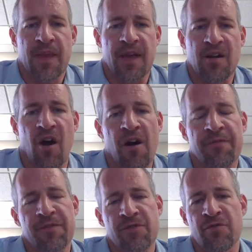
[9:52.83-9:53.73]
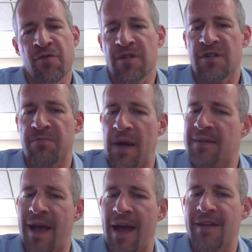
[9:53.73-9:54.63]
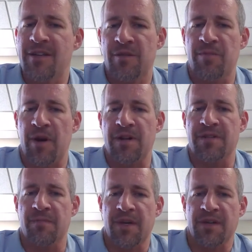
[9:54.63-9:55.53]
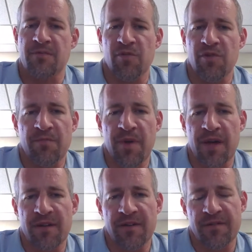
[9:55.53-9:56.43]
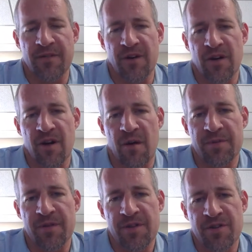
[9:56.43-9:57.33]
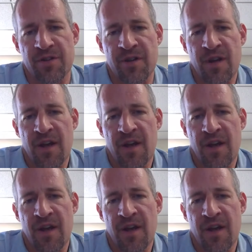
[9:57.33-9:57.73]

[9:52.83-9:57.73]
and offer you spectacular pricing to make you more competitive than our competition.